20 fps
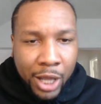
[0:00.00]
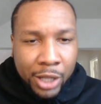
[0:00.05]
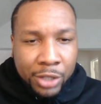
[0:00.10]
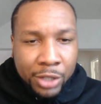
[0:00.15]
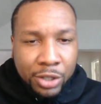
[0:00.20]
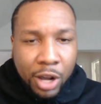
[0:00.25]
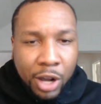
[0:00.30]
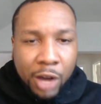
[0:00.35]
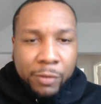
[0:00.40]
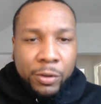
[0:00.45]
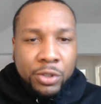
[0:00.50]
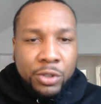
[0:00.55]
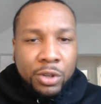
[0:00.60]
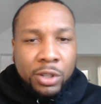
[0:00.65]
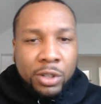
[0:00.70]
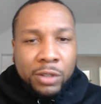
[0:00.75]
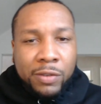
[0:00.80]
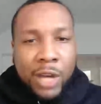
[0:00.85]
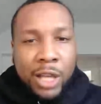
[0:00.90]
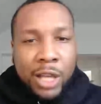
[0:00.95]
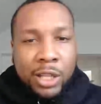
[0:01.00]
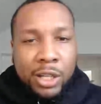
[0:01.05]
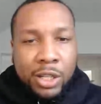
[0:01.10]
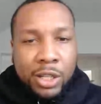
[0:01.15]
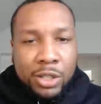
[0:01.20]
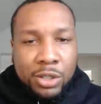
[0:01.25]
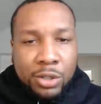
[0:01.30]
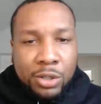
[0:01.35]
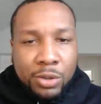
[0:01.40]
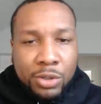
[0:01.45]
This offer is only valid
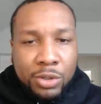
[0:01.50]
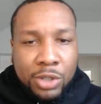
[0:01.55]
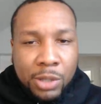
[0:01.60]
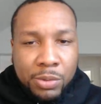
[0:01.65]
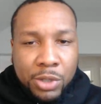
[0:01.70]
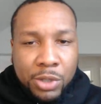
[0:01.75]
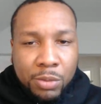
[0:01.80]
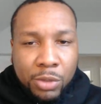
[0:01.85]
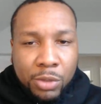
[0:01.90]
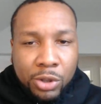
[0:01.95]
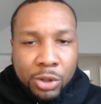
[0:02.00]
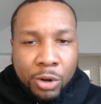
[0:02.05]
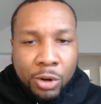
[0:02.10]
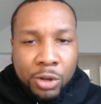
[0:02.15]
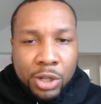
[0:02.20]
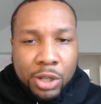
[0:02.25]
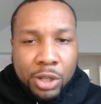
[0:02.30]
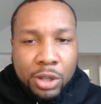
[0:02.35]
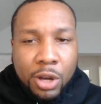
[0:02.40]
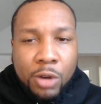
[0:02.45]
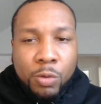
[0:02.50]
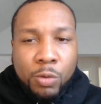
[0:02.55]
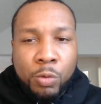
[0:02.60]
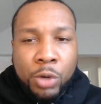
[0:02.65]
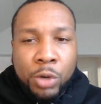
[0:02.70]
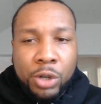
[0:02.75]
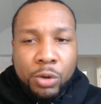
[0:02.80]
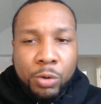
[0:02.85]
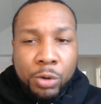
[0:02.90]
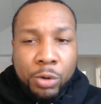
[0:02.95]
until September 30th on one
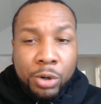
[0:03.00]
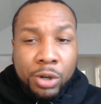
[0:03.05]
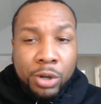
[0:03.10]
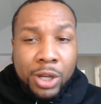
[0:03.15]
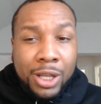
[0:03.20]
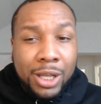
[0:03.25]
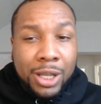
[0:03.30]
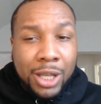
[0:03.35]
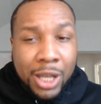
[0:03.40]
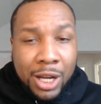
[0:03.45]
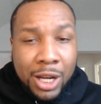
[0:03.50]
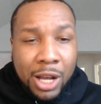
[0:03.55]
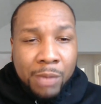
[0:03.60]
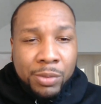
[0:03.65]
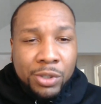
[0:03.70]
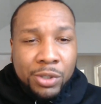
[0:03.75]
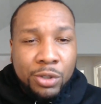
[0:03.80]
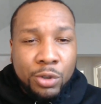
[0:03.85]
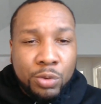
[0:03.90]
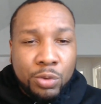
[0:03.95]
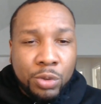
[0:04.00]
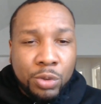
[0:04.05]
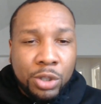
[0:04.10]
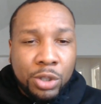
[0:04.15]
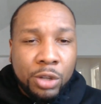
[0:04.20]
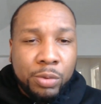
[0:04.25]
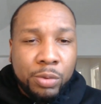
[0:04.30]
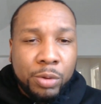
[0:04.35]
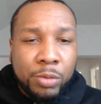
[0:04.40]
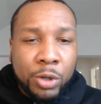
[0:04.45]
order and cannot be used with other
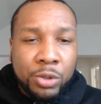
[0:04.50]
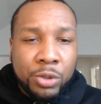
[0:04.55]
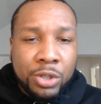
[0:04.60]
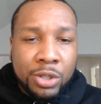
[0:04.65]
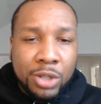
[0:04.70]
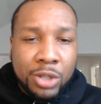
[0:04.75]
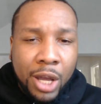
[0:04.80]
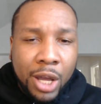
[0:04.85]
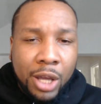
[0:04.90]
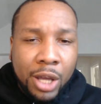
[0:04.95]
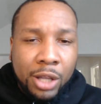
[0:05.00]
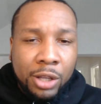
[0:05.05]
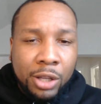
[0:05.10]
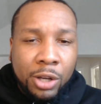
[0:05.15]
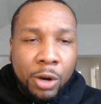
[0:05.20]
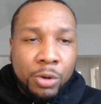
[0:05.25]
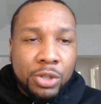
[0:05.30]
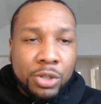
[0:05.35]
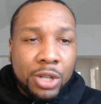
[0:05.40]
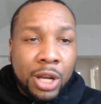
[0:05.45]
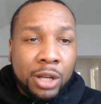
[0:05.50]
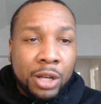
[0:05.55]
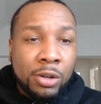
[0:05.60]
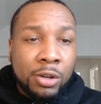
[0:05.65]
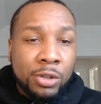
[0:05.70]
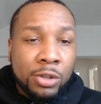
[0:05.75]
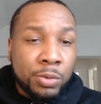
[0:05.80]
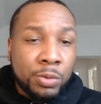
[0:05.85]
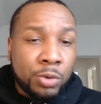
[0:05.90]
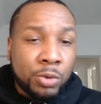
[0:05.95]
promotions. The code is not good on
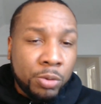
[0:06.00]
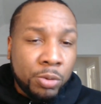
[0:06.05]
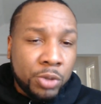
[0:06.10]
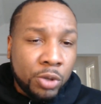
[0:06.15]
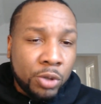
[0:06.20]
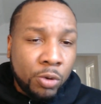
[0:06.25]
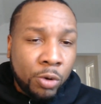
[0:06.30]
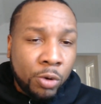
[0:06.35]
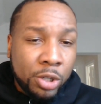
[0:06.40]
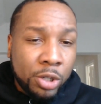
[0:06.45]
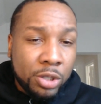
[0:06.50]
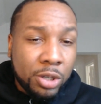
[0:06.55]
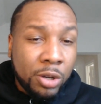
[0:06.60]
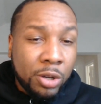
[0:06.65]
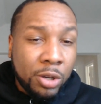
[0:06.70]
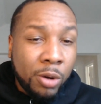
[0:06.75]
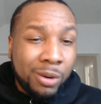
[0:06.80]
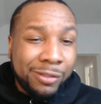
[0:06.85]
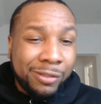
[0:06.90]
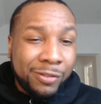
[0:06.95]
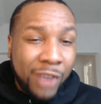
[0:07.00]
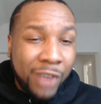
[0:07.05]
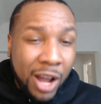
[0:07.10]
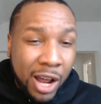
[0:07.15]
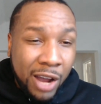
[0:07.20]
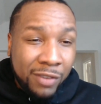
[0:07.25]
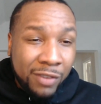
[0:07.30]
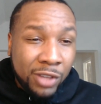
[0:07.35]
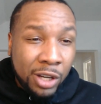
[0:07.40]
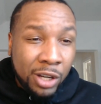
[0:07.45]
subscription orders. Go to
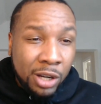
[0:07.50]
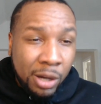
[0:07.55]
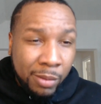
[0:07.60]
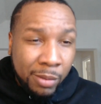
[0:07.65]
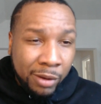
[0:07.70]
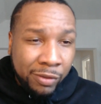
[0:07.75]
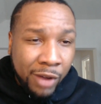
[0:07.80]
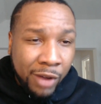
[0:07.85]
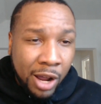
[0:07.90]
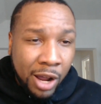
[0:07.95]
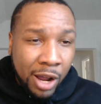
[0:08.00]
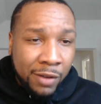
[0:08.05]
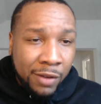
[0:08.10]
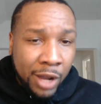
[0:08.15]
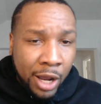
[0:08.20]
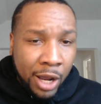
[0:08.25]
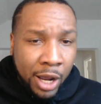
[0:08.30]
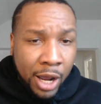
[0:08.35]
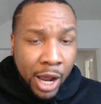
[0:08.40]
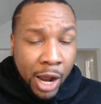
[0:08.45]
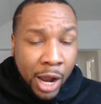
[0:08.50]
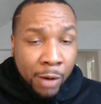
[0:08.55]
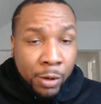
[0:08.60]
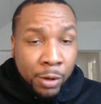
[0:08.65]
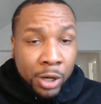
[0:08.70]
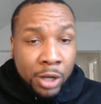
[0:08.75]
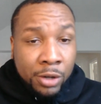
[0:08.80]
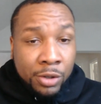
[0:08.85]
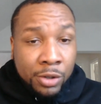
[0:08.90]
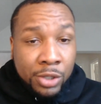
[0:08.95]

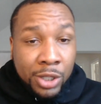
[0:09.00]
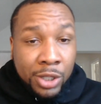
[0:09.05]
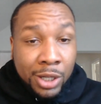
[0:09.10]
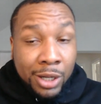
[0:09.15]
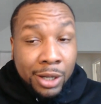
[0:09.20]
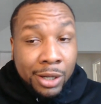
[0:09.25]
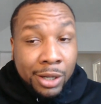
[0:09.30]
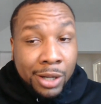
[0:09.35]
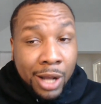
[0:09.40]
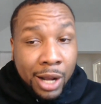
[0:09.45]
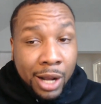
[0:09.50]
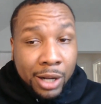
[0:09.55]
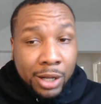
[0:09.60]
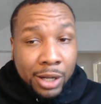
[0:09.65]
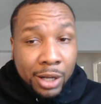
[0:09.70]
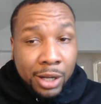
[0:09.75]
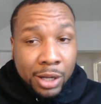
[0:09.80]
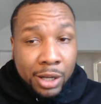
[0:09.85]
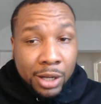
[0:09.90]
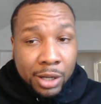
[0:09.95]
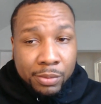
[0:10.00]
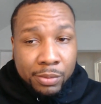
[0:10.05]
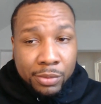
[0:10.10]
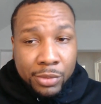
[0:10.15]
5hourenergy.com